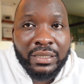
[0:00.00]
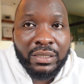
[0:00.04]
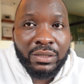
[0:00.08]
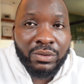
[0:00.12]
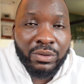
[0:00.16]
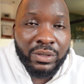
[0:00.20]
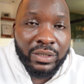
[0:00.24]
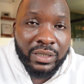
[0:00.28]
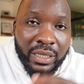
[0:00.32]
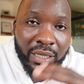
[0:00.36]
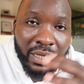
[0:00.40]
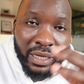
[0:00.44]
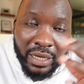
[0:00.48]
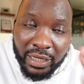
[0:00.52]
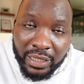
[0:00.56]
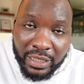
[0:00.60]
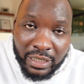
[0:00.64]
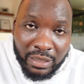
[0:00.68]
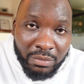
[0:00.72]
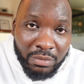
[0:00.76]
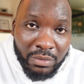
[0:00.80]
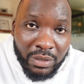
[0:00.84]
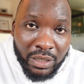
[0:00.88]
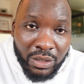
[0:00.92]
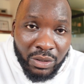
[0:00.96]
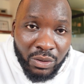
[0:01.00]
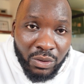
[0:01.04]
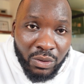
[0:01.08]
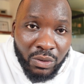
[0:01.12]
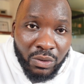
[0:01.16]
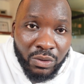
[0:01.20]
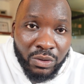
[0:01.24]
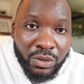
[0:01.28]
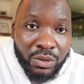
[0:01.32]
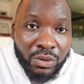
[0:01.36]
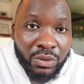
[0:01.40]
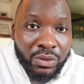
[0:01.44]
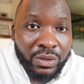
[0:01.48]
She's always letting me
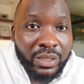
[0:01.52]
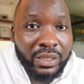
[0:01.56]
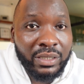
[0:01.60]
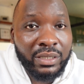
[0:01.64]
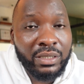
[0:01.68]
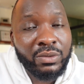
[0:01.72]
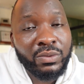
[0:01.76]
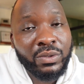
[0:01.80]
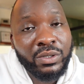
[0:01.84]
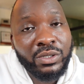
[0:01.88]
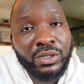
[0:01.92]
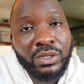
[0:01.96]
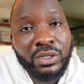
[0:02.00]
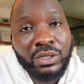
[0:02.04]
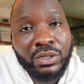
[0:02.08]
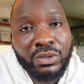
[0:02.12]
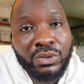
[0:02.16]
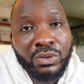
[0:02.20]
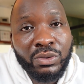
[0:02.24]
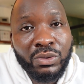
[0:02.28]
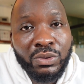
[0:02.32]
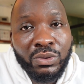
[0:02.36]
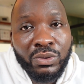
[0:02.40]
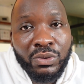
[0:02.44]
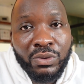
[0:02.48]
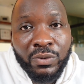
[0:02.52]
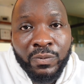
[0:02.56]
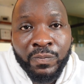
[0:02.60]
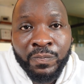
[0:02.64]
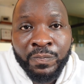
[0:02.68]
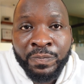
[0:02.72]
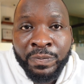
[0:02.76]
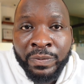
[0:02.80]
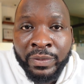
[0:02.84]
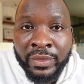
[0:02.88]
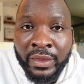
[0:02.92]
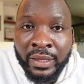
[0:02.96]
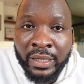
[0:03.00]
know, this is what you need to do.
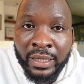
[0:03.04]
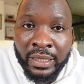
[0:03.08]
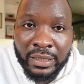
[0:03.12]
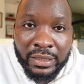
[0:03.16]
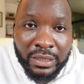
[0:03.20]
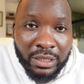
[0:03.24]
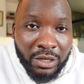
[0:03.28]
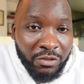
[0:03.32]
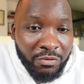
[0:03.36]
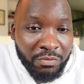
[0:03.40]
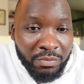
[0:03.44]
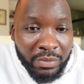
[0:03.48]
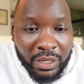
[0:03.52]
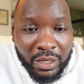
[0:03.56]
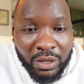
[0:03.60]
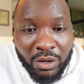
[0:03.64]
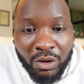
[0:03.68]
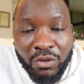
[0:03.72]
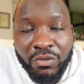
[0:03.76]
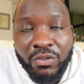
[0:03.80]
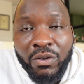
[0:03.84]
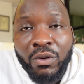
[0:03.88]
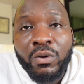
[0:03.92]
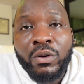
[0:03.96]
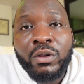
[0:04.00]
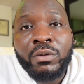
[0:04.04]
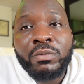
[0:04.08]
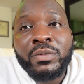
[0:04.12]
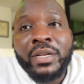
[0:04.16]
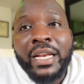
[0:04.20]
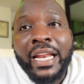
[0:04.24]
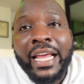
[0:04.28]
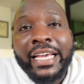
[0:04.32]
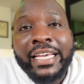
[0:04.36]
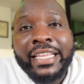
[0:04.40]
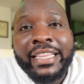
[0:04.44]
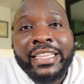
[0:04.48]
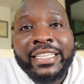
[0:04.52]
Instead of being overwhelmed
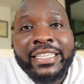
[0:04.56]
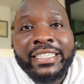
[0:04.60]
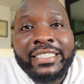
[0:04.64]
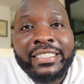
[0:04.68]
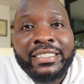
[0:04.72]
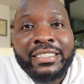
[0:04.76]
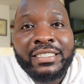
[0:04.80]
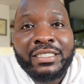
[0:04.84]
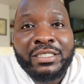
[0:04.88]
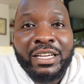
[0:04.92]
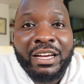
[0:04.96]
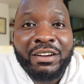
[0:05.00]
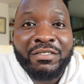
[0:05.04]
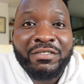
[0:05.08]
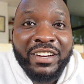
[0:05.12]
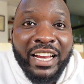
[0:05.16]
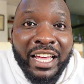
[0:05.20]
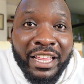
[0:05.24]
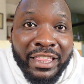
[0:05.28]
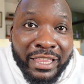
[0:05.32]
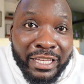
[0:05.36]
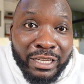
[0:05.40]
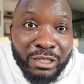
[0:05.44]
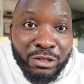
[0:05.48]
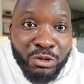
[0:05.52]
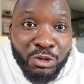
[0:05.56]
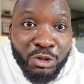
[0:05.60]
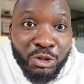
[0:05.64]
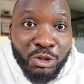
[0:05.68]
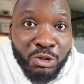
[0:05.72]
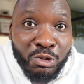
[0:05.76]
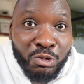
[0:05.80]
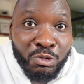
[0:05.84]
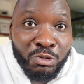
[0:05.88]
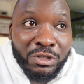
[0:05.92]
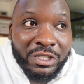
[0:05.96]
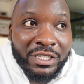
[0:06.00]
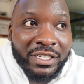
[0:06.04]
like this, you have nothing to
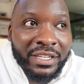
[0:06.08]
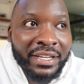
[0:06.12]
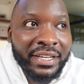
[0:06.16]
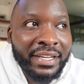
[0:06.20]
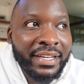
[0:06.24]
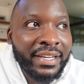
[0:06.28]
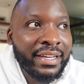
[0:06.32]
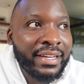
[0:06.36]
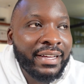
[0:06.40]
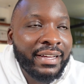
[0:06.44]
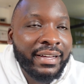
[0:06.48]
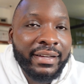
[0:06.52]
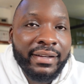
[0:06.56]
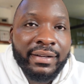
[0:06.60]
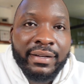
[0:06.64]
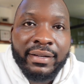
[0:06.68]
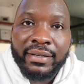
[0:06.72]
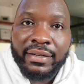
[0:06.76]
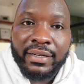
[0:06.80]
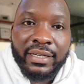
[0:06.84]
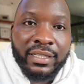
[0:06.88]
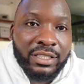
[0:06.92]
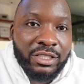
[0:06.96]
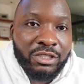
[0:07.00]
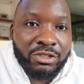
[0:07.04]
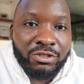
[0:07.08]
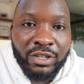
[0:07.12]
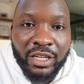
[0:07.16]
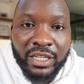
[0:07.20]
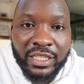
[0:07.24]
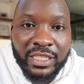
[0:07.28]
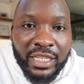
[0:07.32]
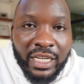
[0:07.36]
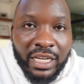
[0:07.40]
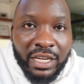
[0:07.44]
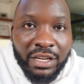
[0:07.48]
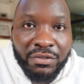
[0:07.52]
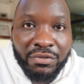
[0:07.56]
shoot. Let's
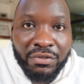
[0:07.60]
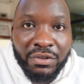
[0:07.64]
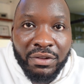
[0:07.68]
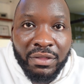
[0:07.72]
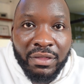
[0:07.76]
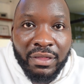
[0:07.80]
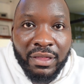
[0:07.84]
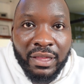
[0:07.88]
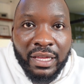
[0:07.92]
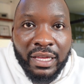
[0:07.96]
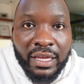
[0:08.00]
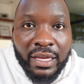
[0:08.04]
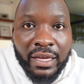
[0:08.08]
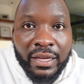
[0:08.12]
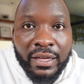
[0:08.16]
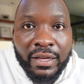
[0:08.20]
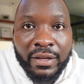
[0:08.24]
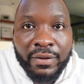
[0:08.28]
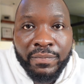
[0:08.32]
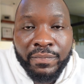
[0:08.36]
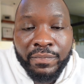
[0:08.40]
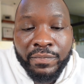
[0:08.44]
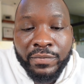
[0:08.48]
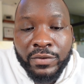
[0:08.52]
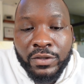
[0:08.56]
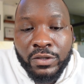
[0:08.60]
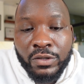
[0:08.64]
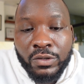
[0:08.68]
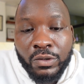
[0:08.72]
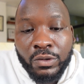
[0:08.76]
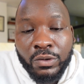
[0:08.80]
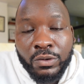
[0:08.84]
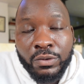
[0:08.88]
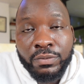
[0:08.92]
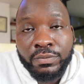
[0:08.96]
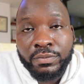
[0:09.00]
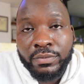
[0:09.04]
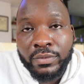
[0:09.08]
structure everything.
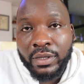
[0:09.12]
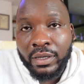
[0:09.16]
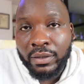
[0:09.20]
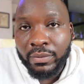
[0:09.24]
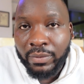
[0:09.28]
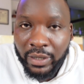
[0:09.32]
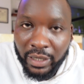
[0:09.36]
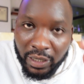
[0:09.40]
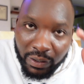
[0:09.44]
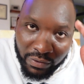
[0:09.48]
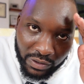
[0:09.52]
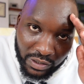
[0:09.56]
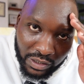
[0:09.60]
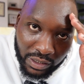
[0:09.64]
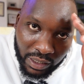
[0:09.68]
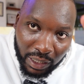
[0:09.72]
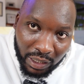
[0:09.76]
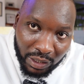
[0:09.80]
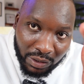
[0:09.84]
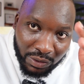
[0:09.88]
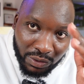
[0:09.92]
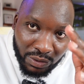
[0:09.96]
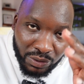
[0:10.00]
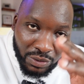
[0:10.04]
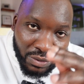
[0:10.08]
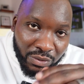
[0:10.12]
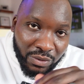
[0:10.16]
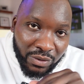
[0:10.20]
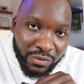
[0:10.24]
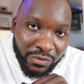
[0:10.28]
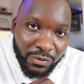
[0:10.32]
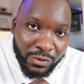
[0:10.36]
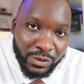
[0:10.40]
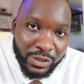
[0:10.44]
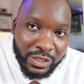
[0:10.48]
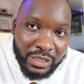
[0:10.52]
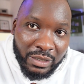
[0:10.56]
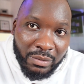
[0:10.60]
So I'm going to give a shout out to you,
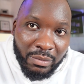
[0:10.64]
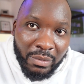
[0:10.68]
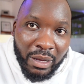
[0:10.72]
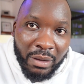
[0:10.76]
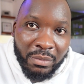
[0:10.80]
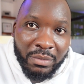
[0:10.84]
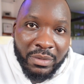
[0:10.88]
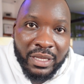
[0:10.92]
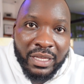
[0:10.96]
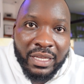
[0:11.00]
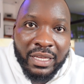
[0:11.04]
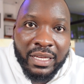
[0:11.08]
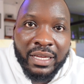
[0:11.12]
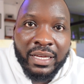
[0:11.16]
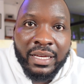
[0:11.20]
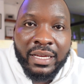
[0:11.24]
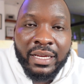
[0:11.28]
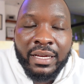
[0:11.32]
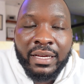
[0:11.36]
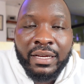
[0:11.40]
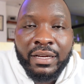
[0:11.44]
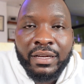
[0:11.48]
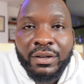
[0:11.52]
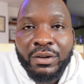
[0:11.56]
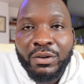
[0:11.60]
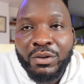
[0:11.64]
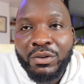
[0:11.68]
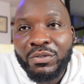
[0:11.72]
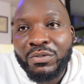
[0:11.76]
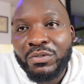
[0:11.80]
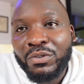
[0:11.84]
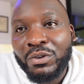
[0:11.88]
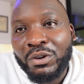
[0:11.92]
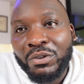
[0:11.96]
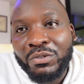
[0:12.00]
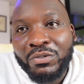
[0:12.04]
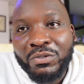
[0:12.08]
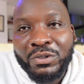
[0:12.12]
Fosi Mami. Go
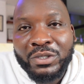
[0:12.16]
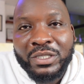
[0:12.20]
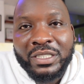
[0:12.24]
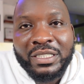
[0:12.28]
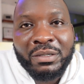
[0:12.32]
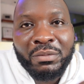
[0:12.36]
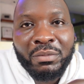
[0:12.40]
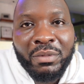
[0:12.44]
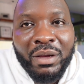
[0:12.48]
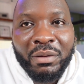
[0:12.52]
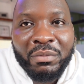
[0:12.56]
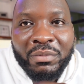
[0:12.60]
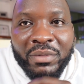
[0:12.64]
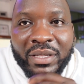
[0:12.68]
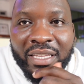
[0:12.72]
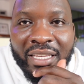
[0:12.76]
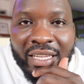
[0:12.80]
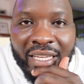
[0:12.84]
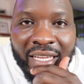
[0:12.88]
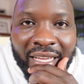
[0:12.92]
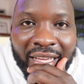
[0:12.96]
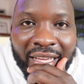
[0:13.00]
follow Fosi Mami.